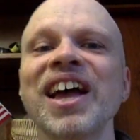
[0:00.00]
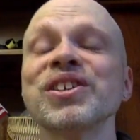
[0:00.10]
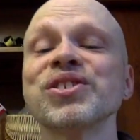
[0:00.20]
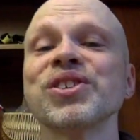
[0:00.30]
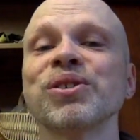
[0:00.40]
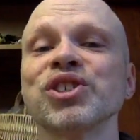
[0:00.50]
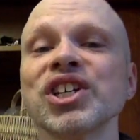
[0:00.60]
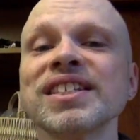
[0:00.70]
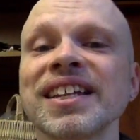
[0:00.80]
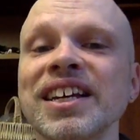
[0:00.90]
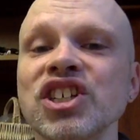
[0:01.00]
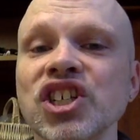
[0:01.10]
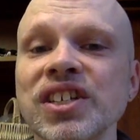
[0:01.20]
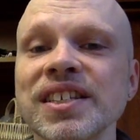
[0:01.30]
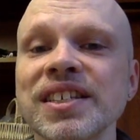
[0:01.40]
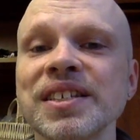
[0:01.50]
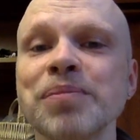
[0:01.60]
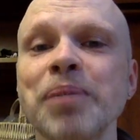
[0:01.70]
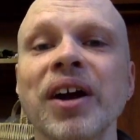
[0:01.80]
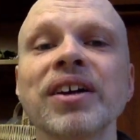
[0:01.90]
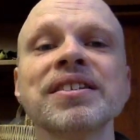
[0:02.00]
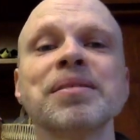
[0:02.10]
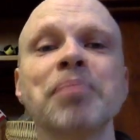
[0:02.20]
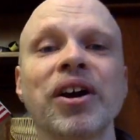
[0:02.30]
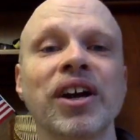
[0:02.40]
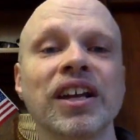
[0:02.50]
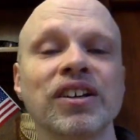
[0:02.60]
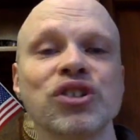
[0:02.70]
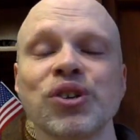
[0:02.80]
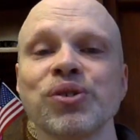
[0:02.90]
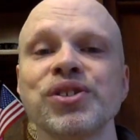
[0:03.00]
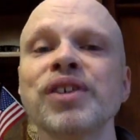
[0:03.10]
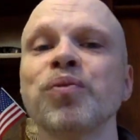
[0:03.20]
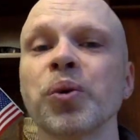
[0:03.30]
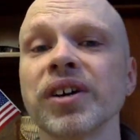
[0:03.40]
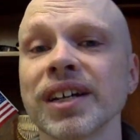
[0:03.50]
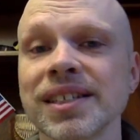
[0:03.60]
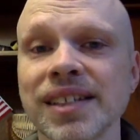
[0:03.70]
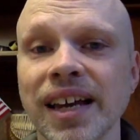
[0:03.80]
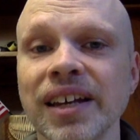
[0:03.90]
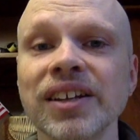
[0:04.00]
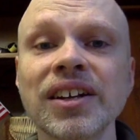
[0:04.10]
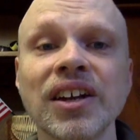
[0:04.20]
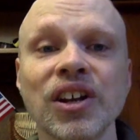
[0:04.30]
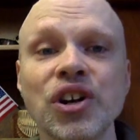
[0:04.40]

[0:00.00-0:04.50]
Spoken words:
So just like Jesus' parents, Mary and Joseph, were excited,